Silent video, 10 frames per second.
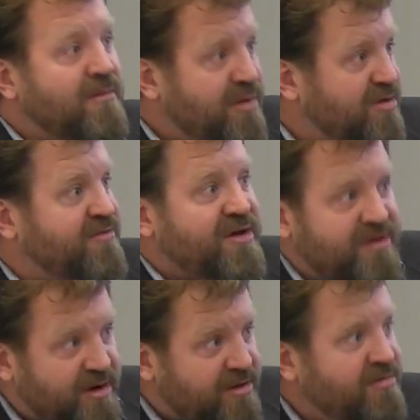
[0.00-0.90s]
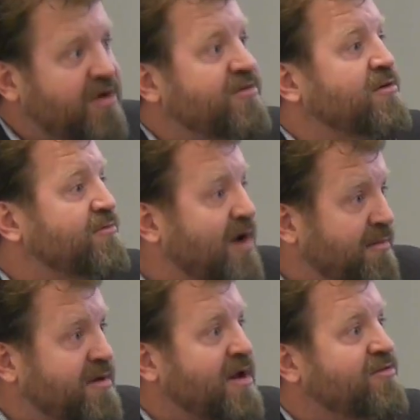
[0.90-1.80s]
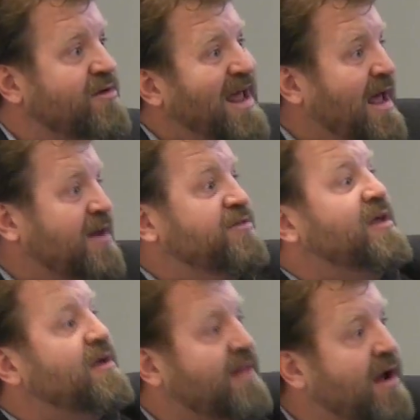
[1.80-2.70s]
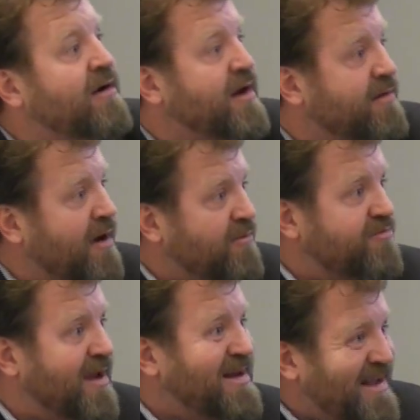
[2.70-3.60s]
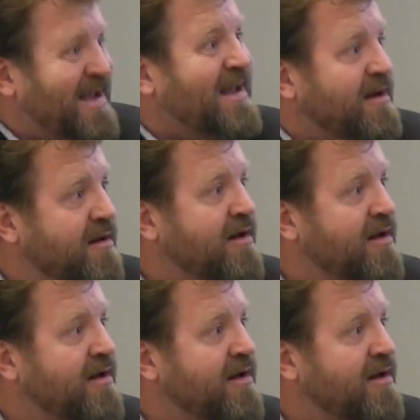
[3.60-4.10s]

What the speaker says: preservation and destruction, of fragmentation and singularity, right, which maintain,